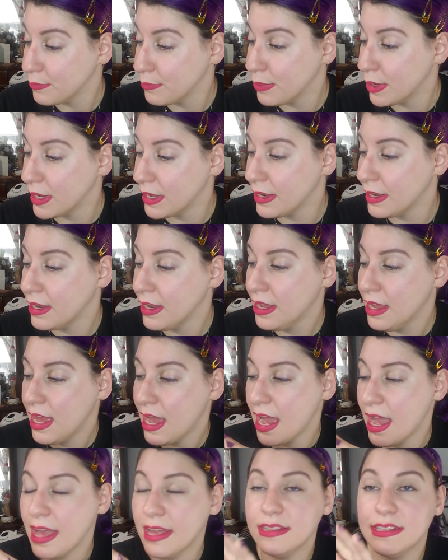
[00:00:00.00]
but
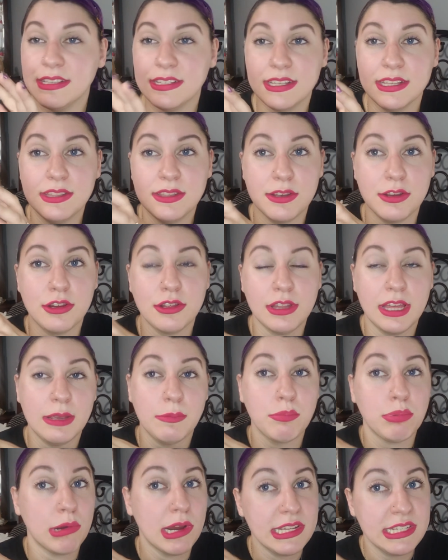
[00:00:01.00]
I had to sit there and
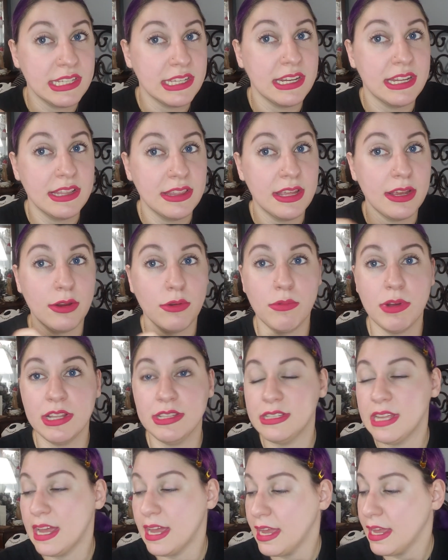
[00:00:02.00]
like press it in there
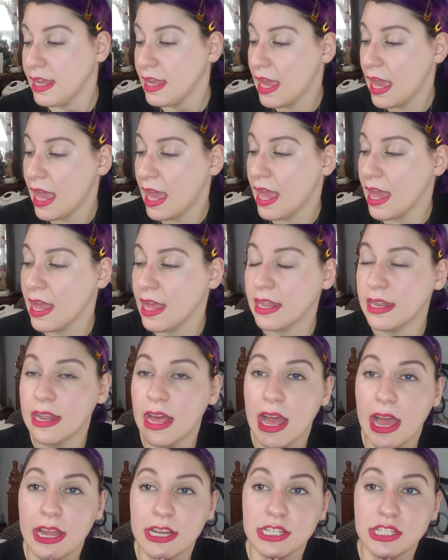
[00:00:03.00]
one day,
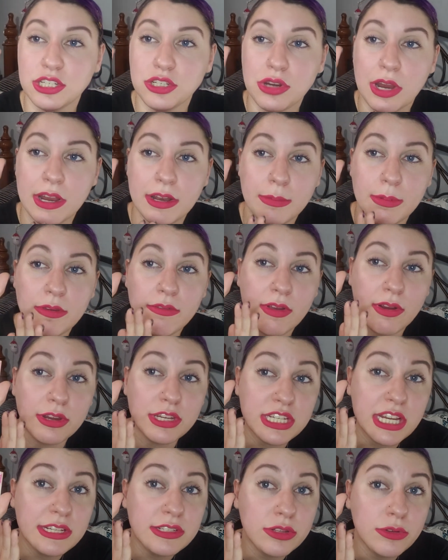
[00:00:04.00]
and I just try to be very
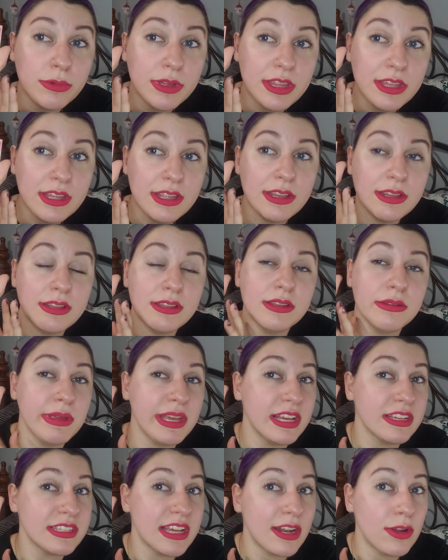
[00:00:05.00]
gentle with it
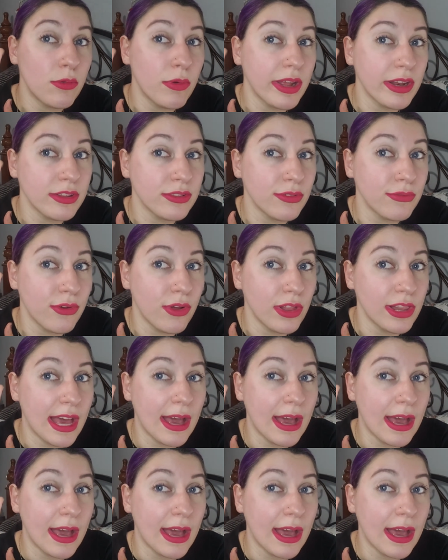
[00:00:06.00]
because I don't want it to fall